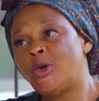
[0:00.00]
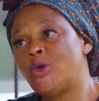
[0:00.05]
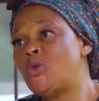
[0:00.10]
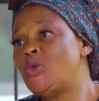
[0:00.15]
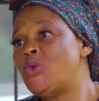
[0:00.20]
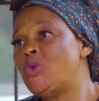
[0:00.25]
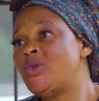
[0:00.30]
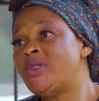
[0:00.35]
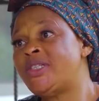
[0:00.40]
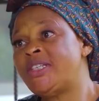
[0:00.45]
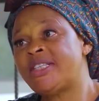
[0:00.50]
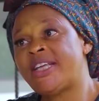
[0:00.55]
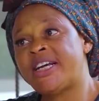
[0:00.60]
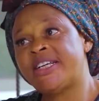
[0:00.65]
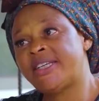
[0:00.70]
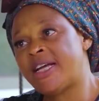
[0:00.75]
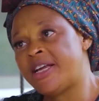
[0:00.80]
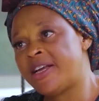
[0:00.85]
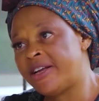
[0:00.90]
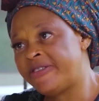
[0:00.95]
or to use it
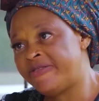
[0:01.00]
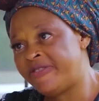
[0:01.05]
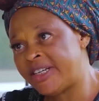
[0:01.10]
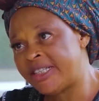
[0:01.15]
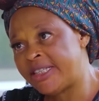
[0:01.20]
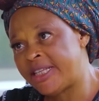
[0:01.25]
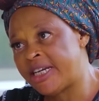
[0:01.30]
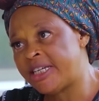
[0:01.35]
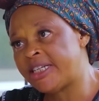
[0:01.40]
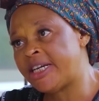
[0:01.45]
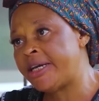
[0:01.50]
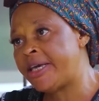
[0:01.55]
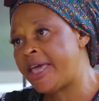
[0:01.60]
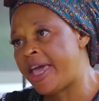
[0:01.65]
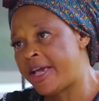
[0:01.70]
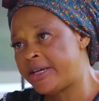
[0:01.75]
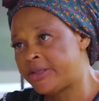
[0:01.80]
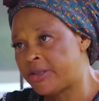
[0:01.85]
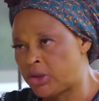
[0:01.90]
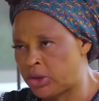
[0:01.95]
as an advantage
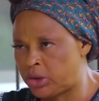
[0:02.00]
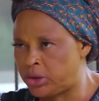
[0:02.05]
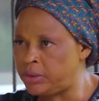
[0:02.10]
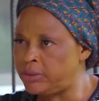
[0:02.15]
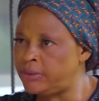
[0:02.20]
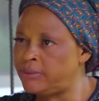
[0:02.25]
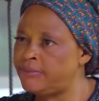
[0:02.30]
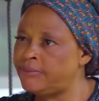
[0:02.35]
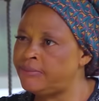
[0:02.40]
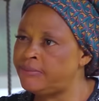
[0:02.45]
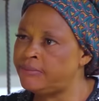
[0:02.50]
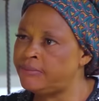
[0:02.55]
against you.